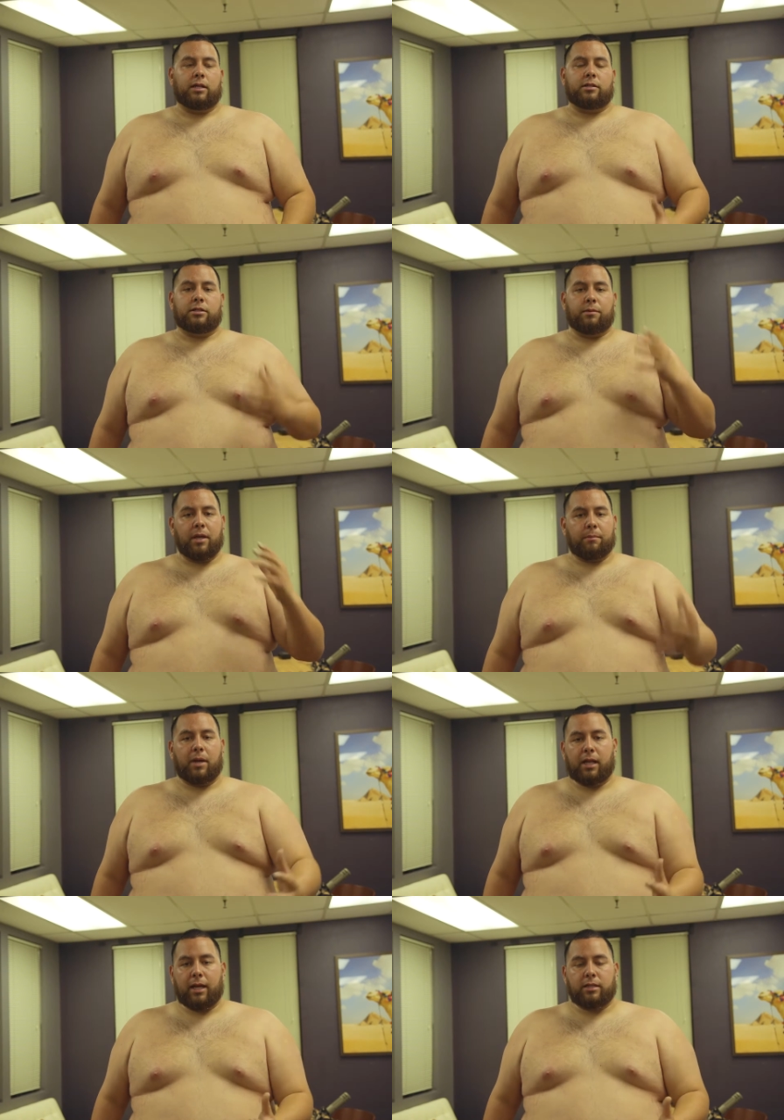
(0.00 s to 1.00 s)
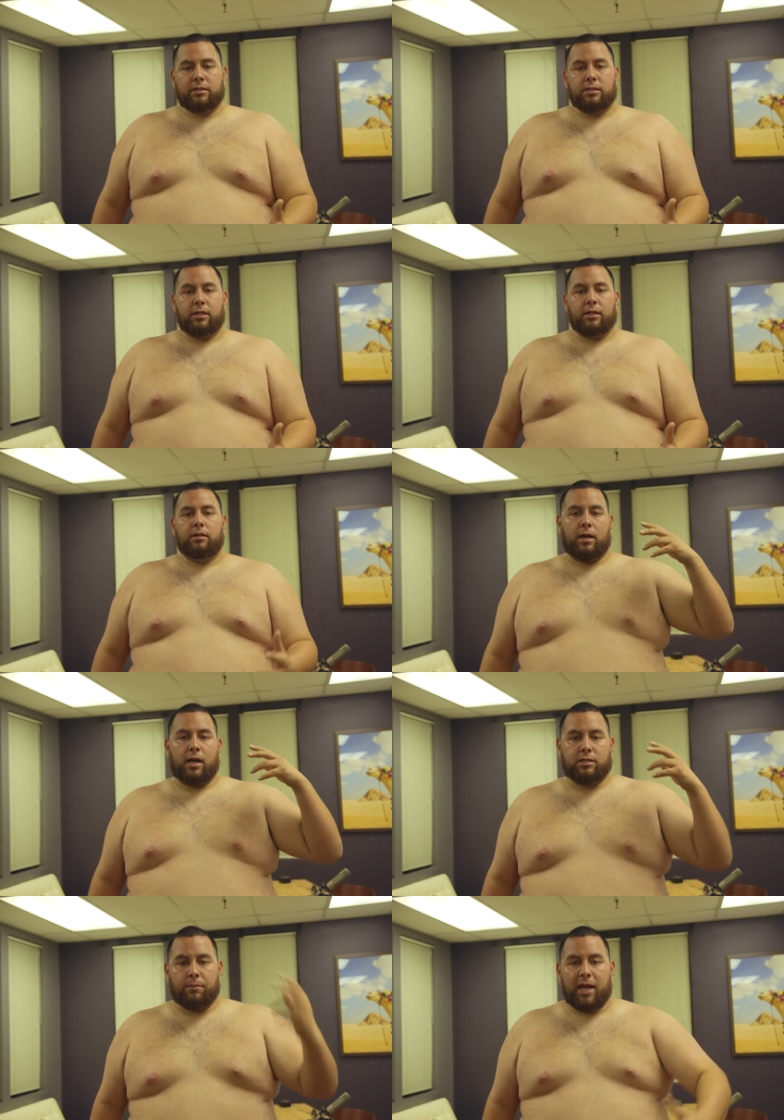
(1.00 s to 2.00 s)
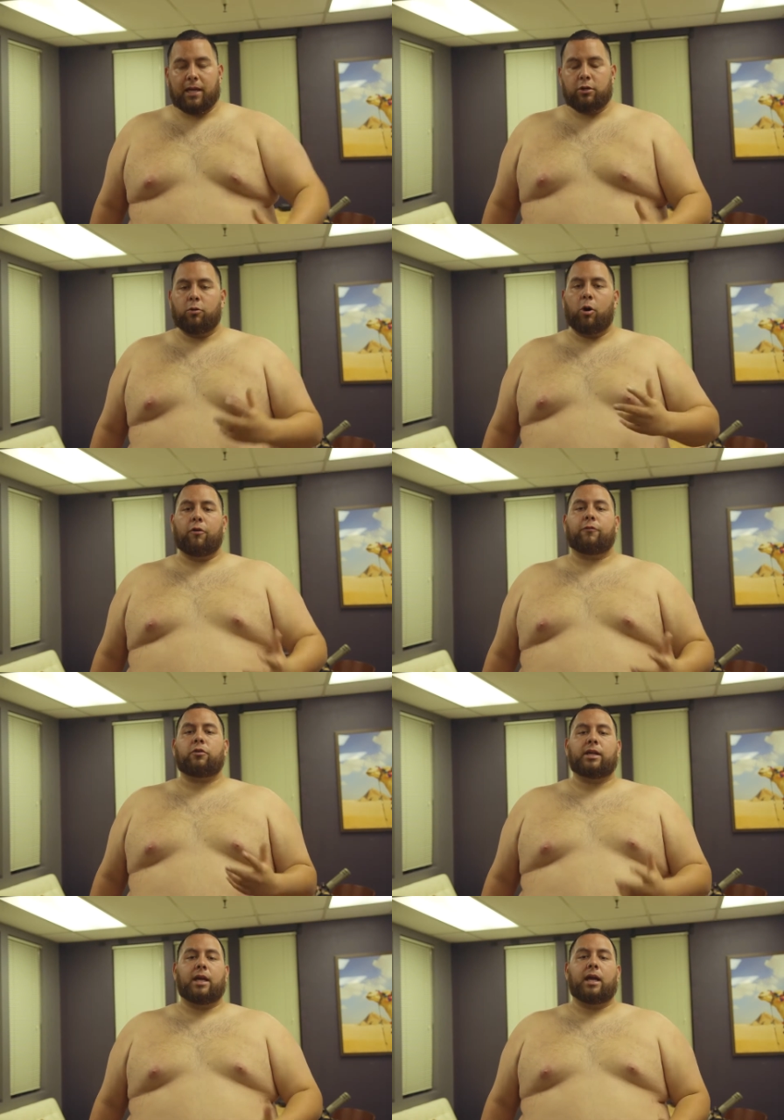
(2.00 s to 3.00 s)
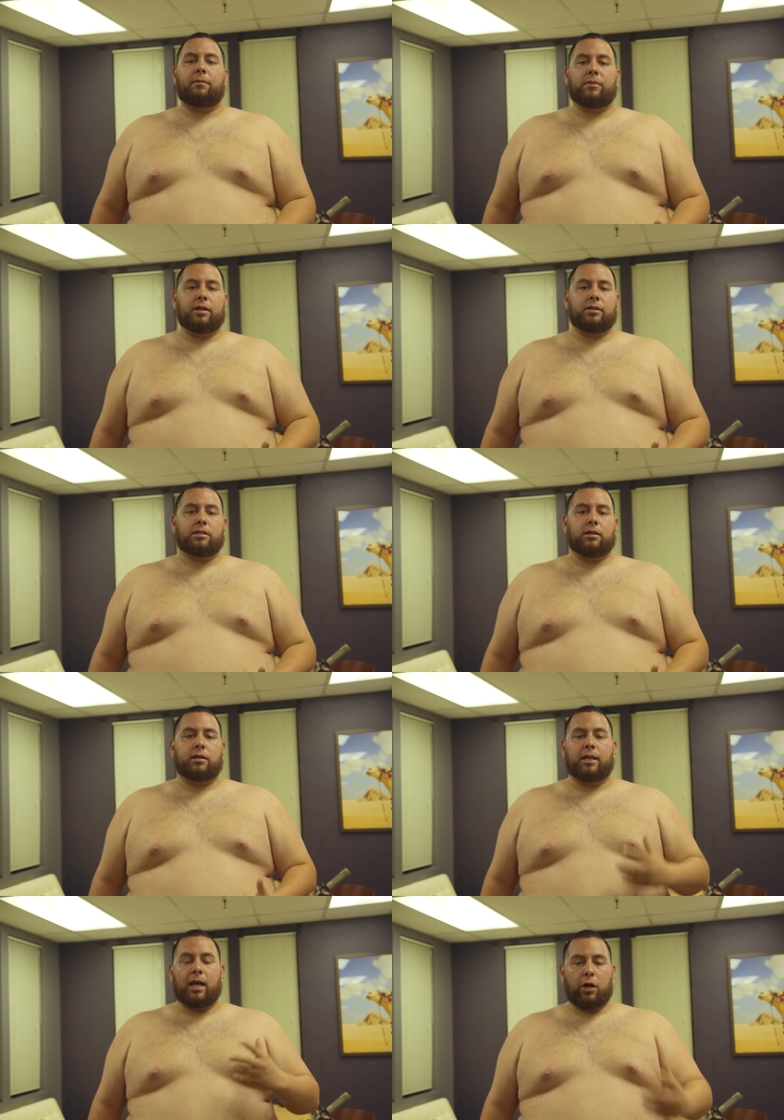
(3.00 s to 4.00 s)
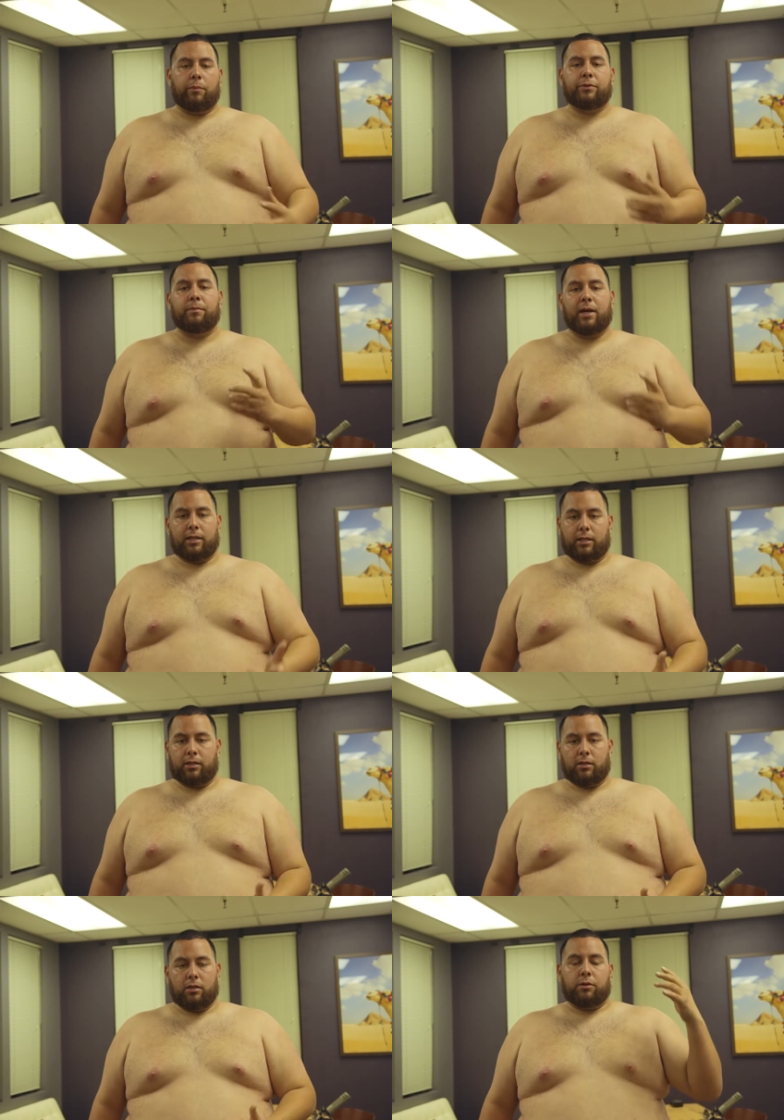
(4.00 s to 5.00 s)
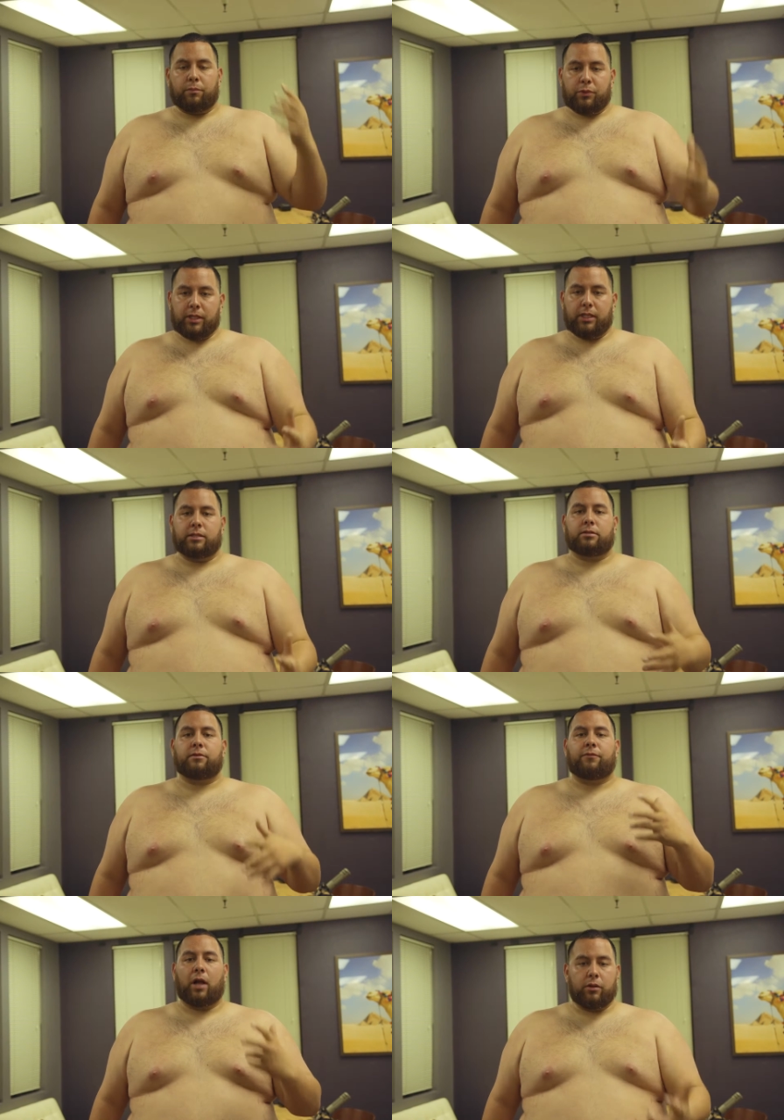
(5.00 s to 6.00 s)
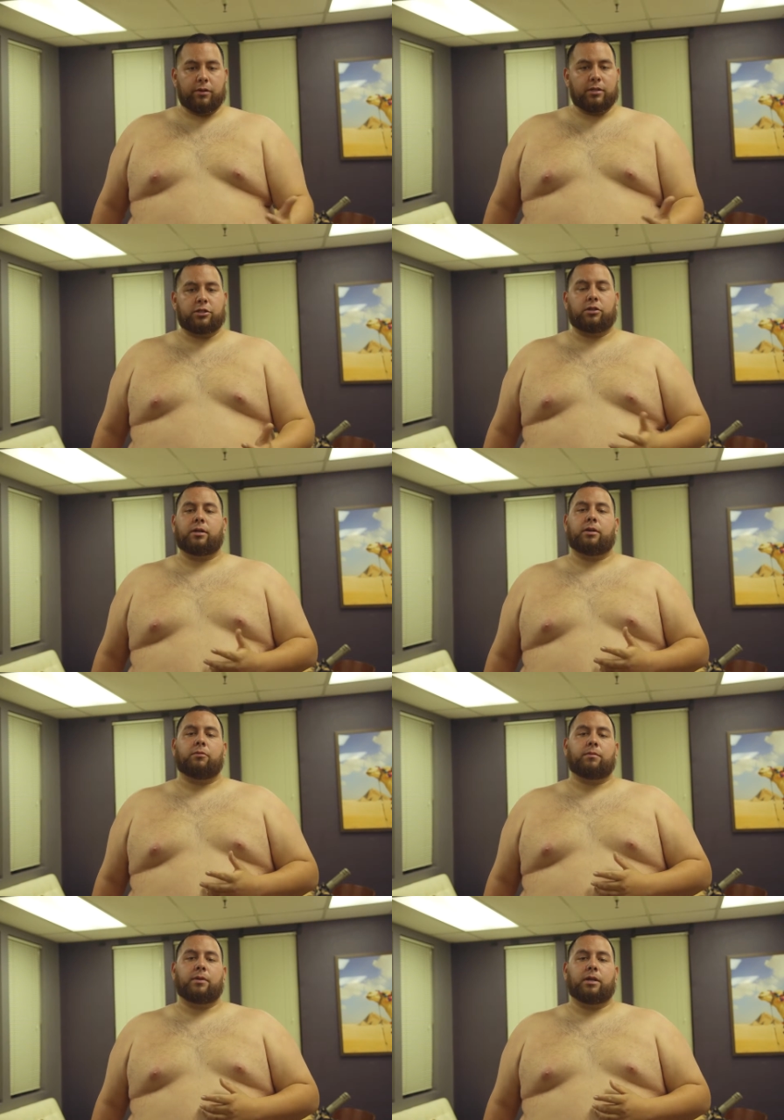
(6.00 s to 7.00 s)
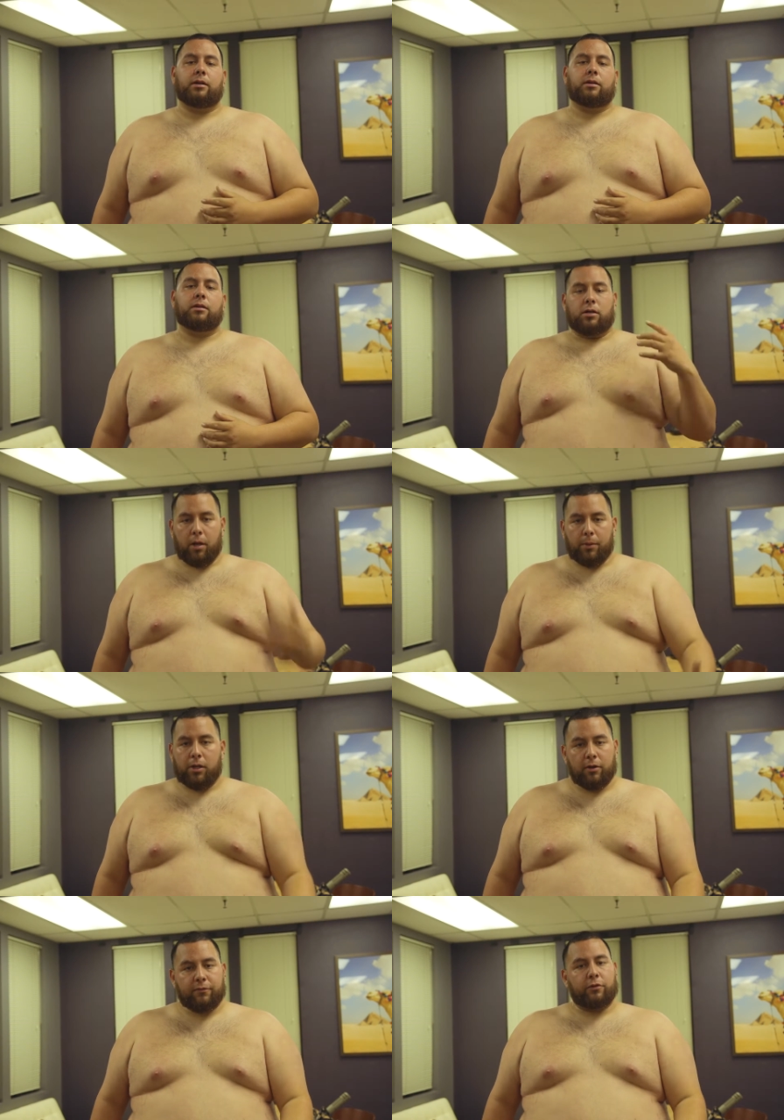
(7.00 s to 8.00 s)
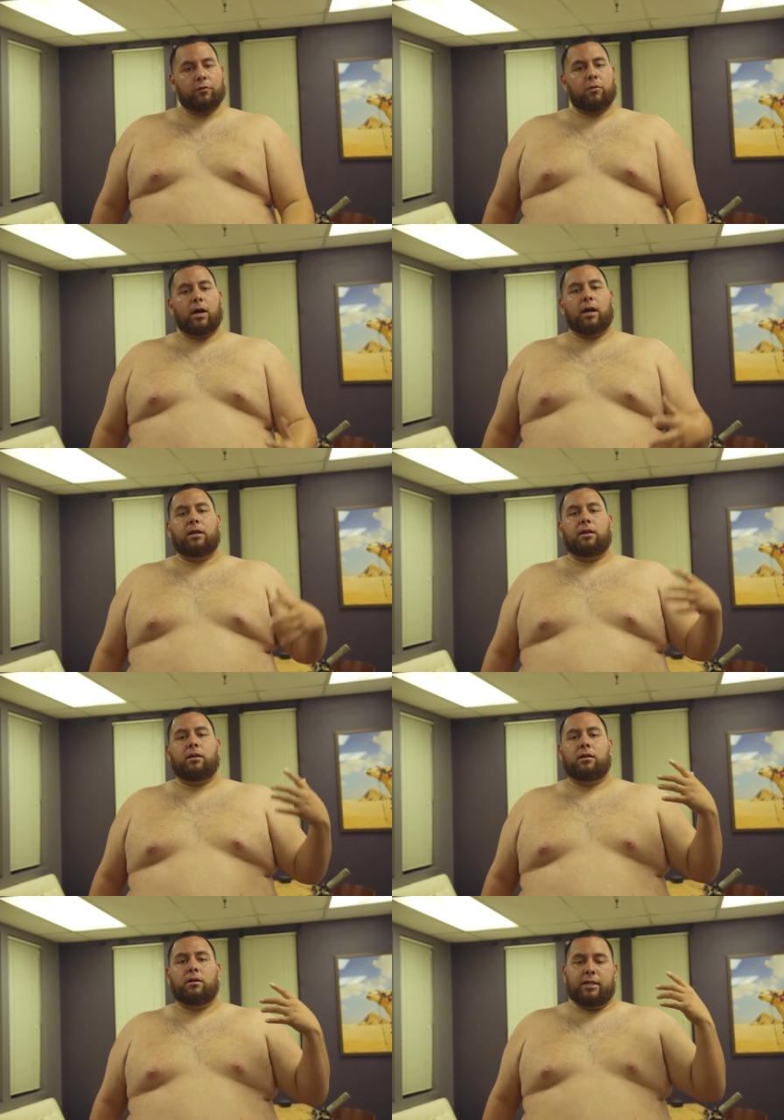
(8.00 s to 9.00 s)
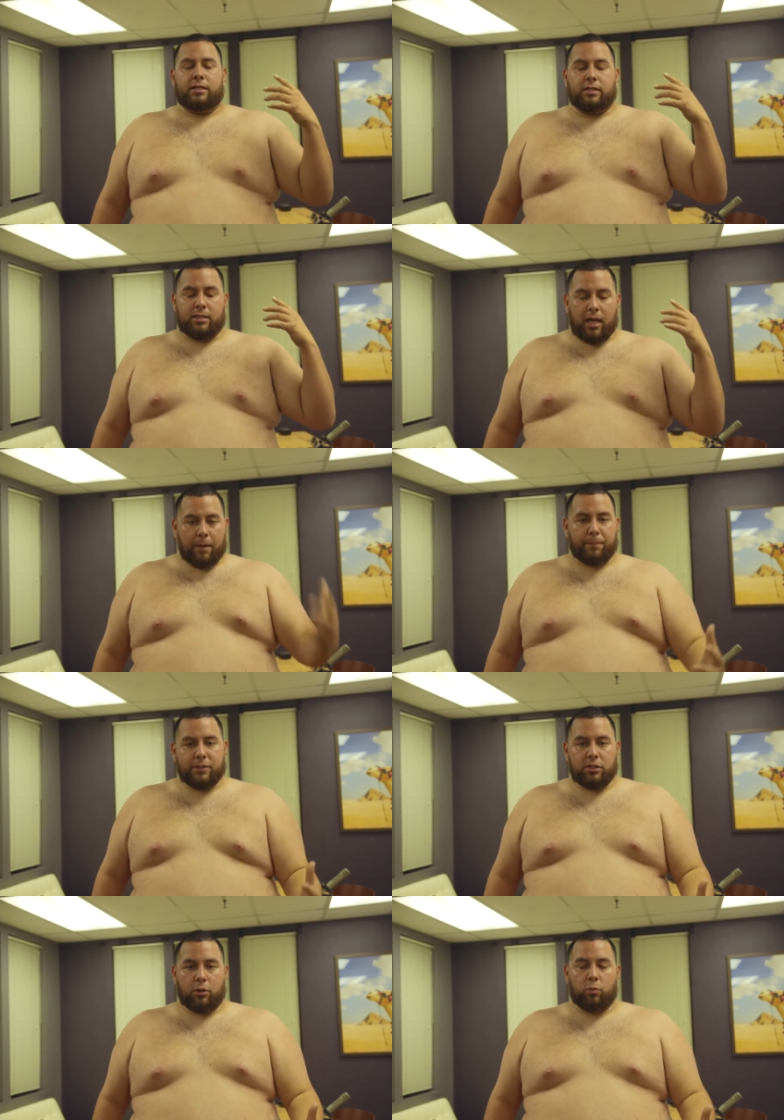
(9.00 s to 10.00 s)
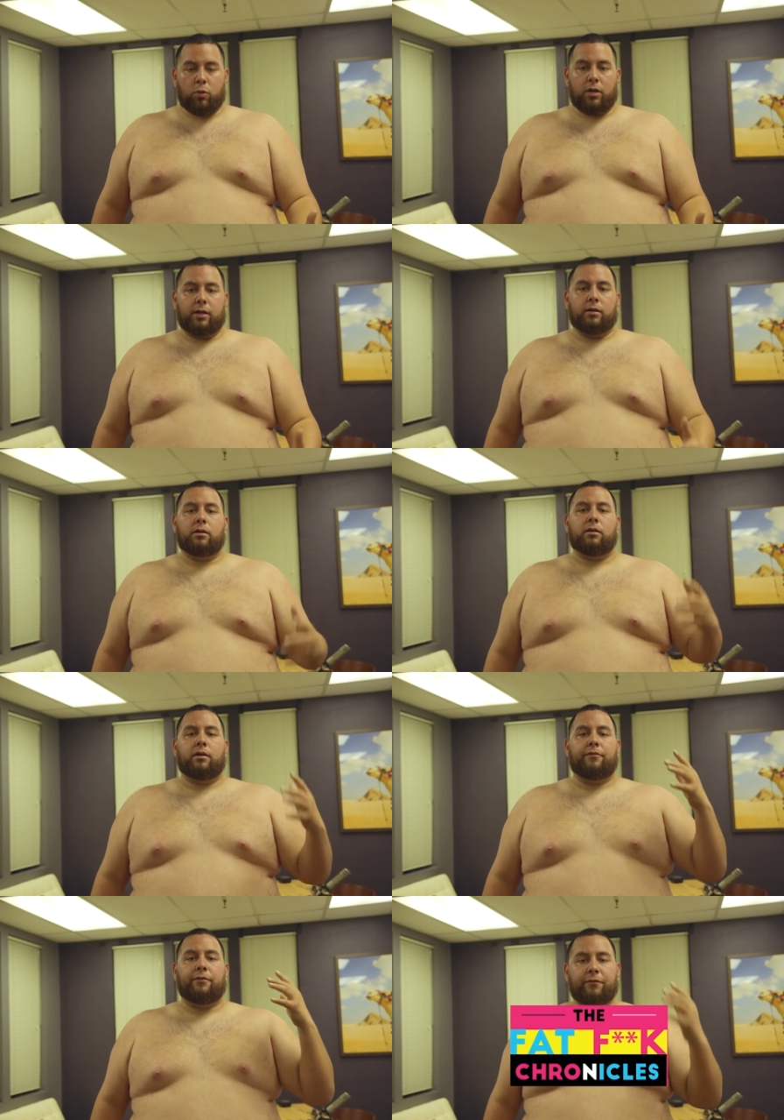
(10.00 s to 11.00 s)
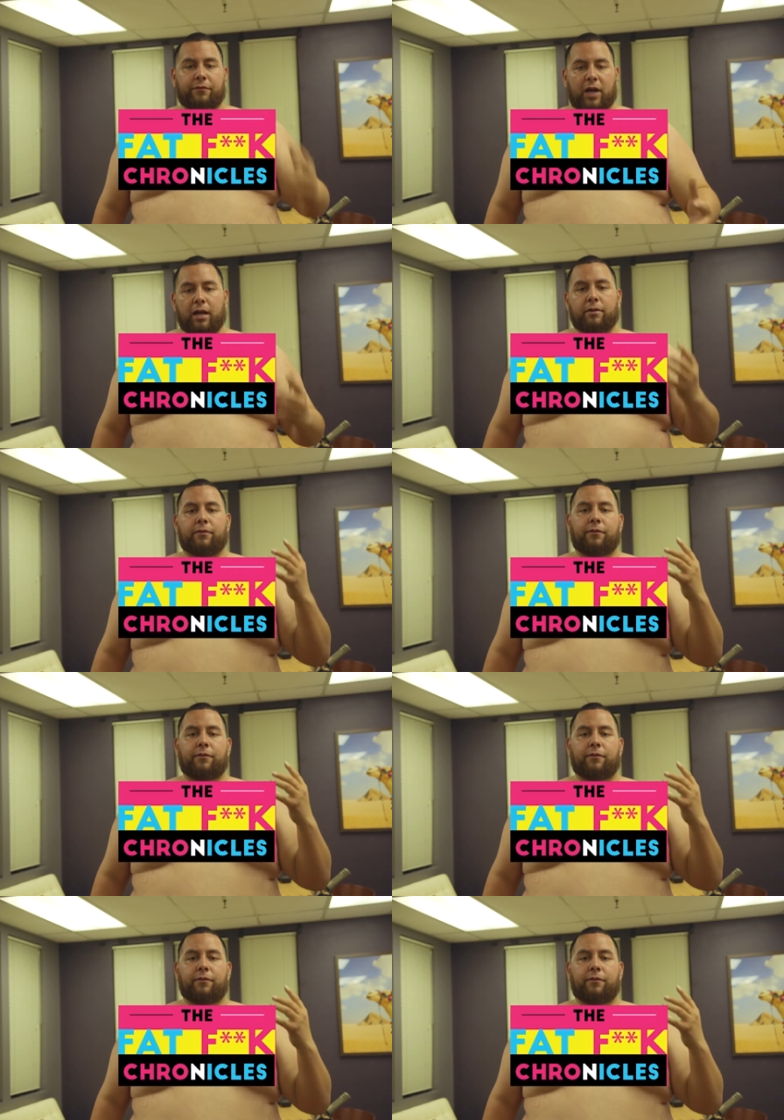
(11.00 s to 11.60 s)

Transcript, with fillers: and cement my legacy as a man who overcame this and helped many. So please follow this journey with me. Come along for the ride. This is episode one of the Fat